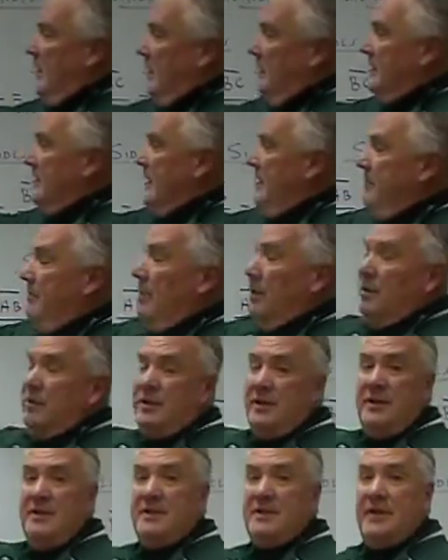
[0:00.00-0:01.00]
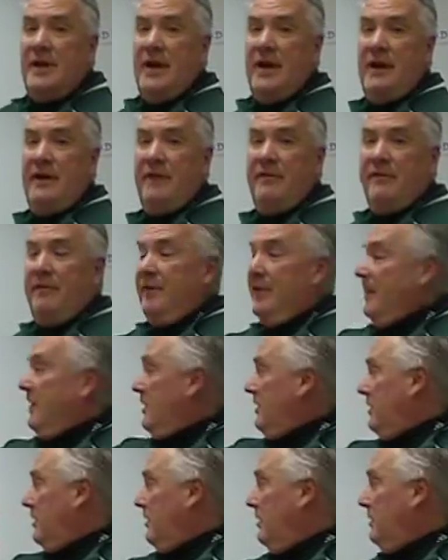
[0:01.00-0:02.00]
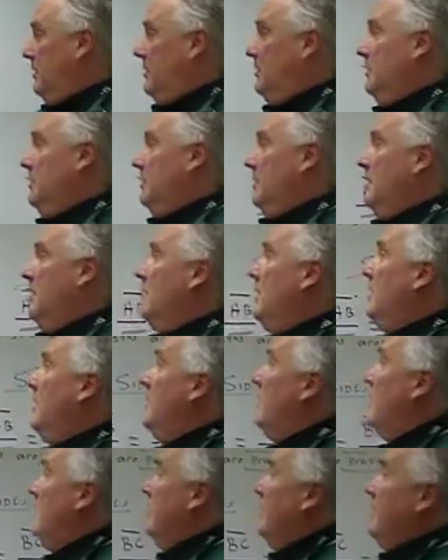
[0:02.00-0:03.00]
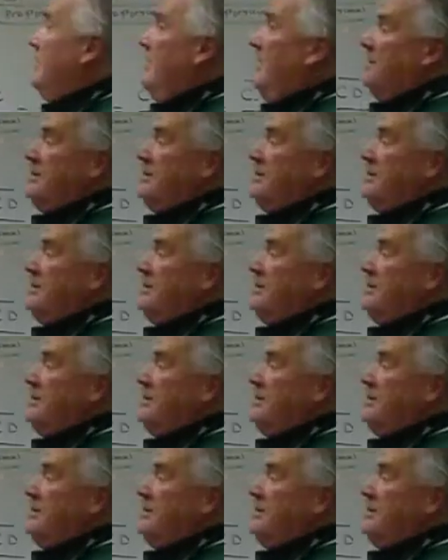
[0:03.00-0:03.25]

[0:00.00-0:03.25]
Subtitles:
is a multi-sided figure. They're